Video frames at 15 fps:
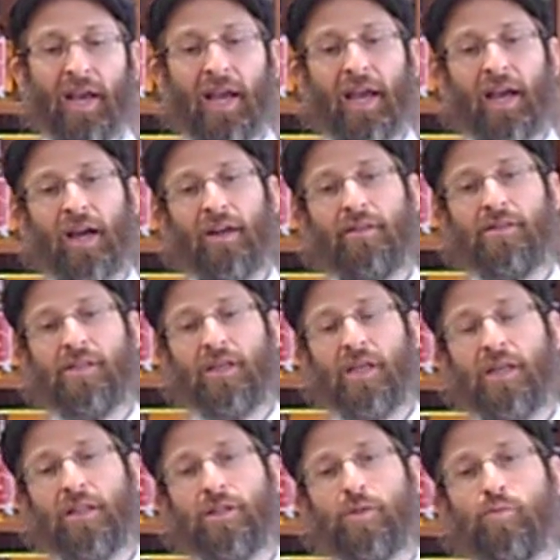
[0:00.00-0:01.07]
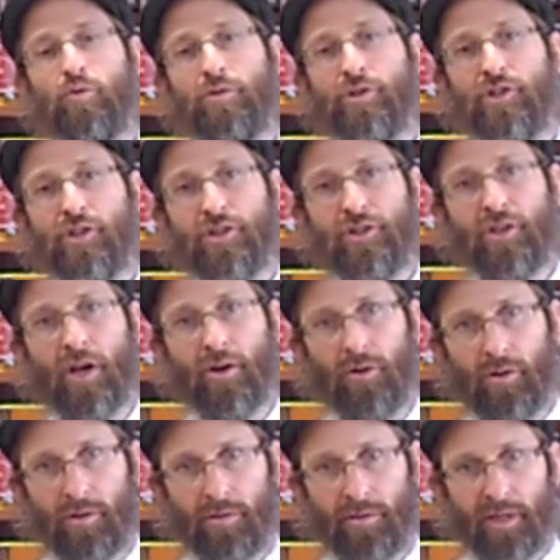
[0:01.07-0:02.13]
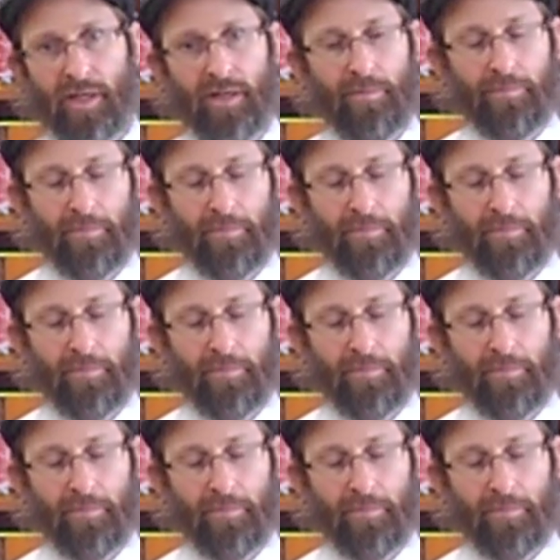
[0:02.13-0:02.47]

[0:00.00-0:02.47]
and tequila is more subtle. It